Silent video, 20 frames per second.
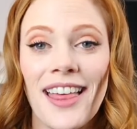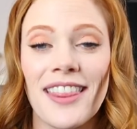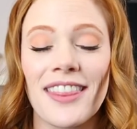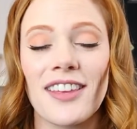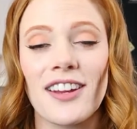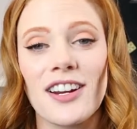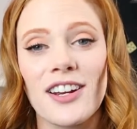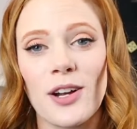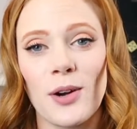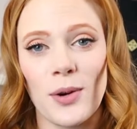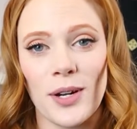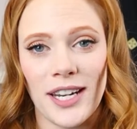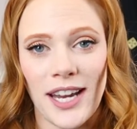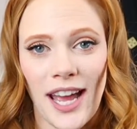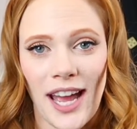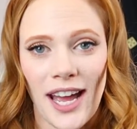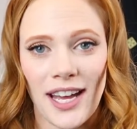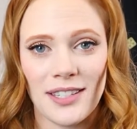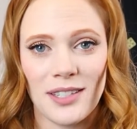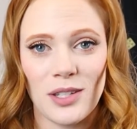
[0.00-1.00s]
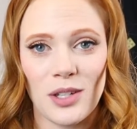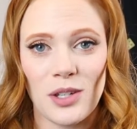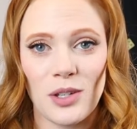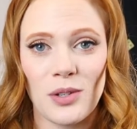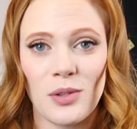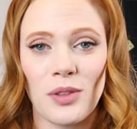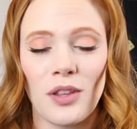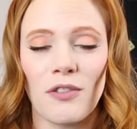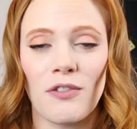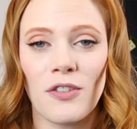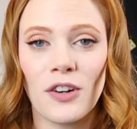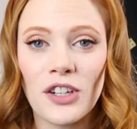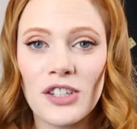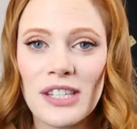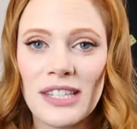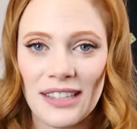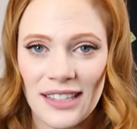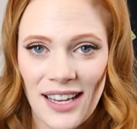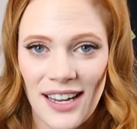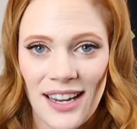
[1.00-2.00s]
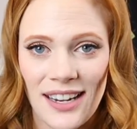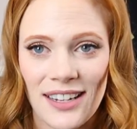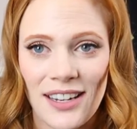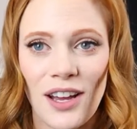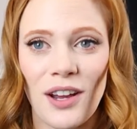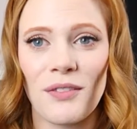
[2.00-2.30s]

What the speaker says: They're going to ask you the first line